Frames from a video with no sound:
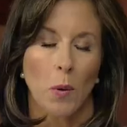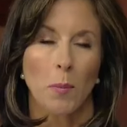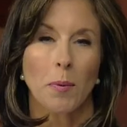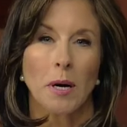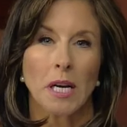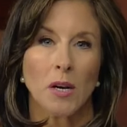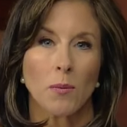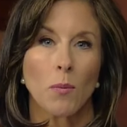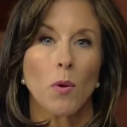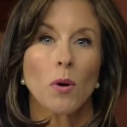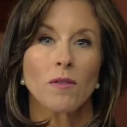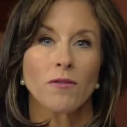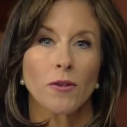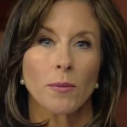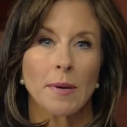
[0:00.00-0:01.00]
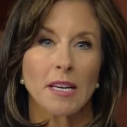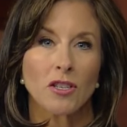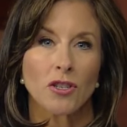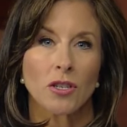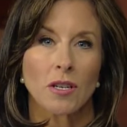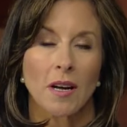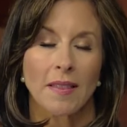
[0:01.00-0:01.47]
We'll bring you more
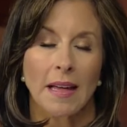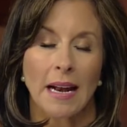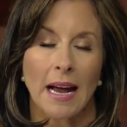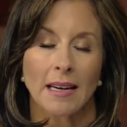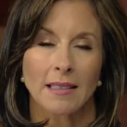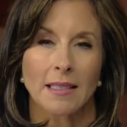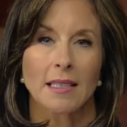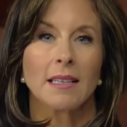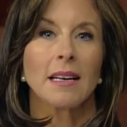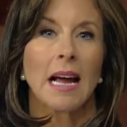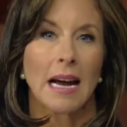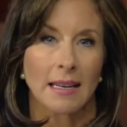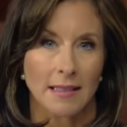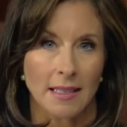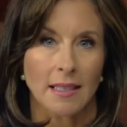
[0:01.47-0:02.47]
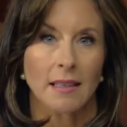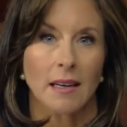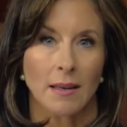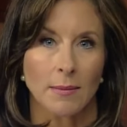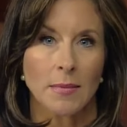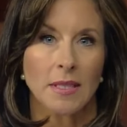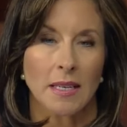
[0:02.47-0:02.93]
information on that accident as it
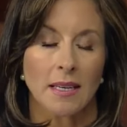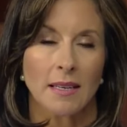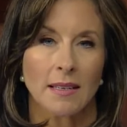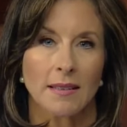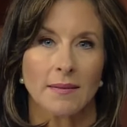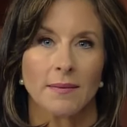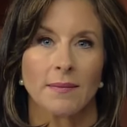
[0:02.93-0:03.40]
comes in.